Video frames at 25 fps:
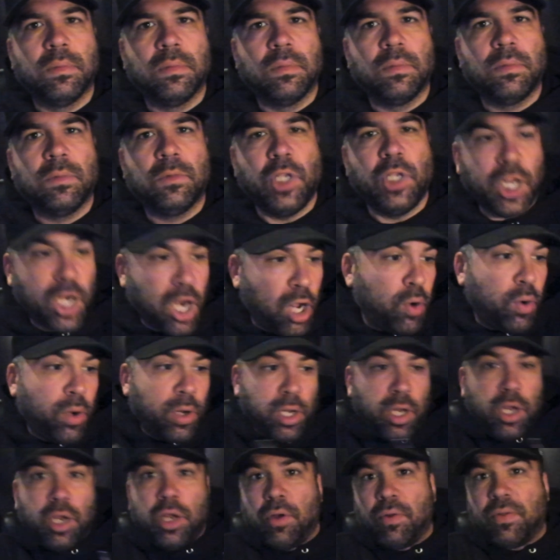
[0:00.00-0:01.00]
You know, when
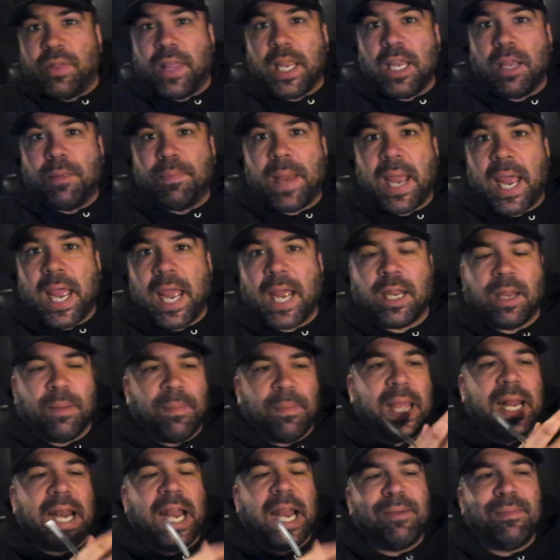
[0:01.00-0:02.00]
you think back,
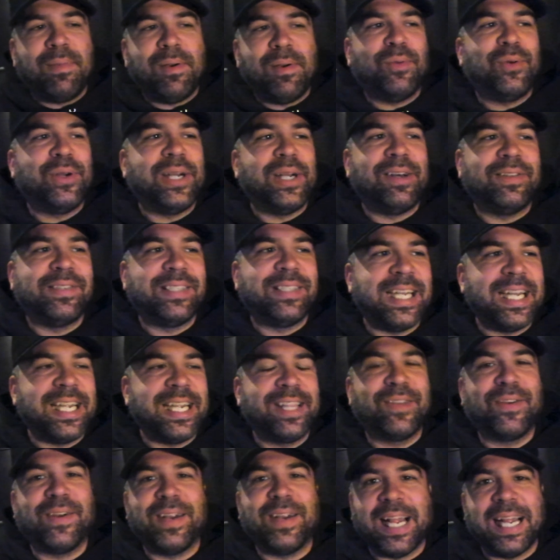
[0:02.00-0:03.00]
man, I remember when I was in 8th
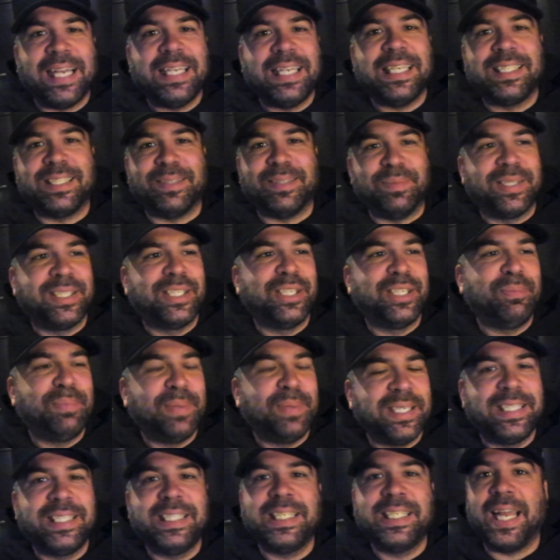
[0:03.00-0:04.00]
grade, I did some
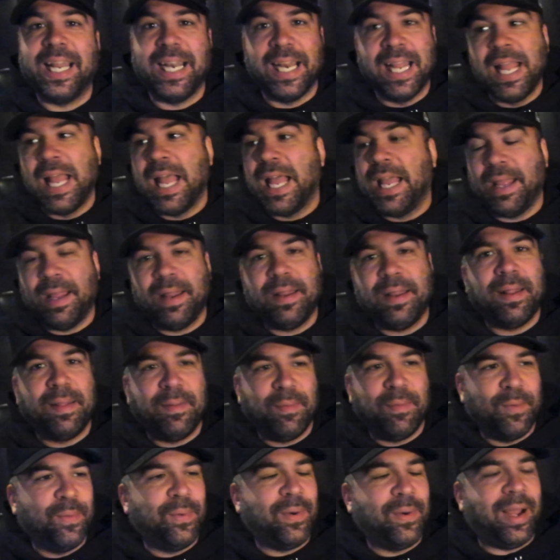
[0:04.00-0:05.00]
stupid shit.
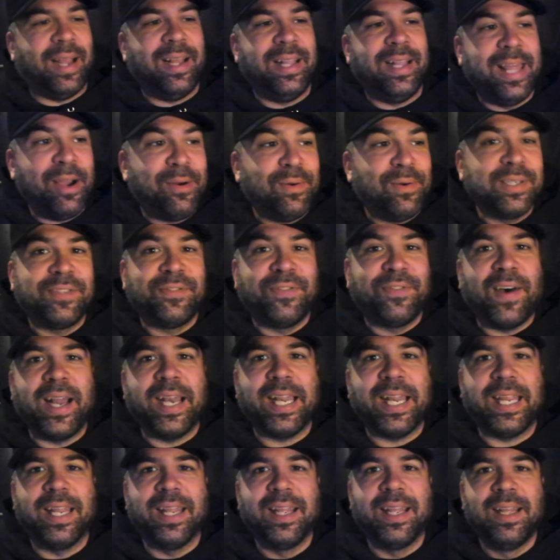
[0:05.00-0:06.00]
That was
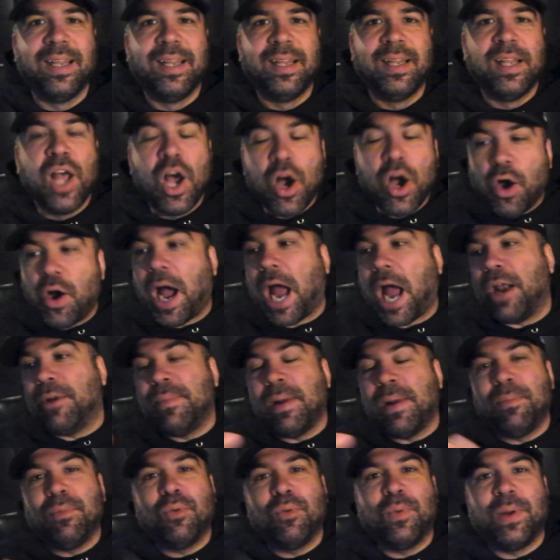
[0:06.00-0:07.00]
funny. Oh, I
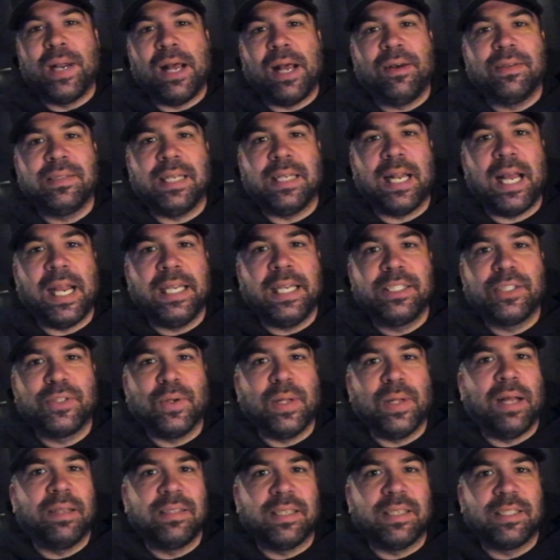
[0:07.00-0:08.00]
remember when I was in high school,
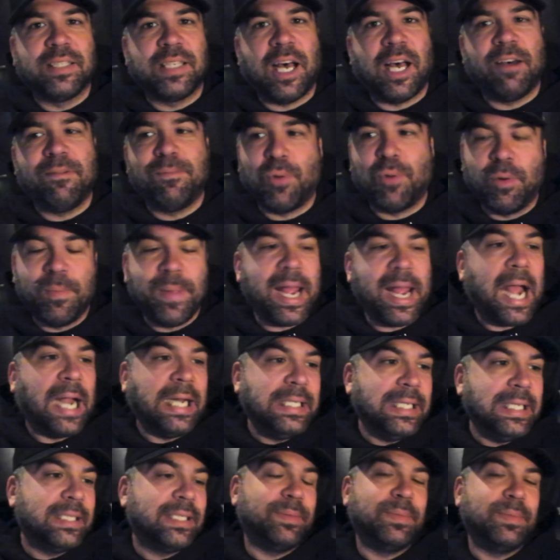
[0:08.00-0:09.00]
I was a sophomore, man, I
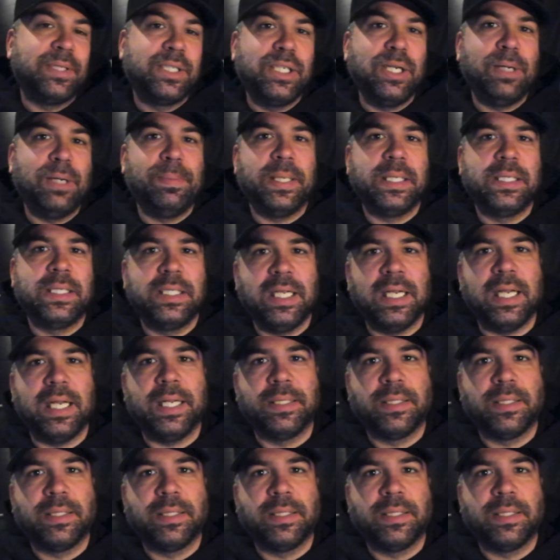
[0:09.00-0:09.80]
did some stupid shit.